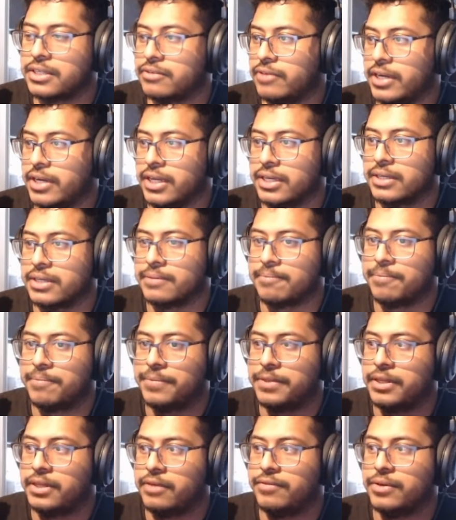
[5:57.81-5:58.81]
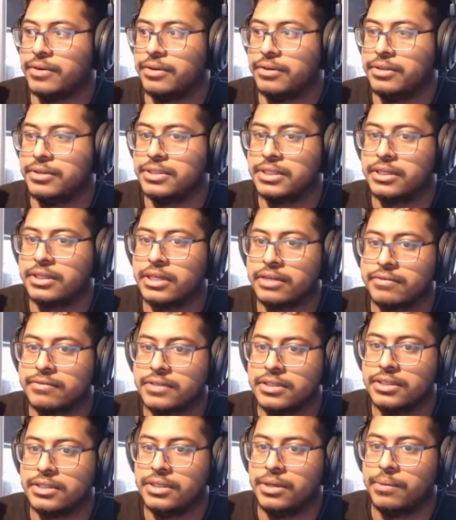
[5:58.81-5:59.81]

rate. If you're using Kafka, you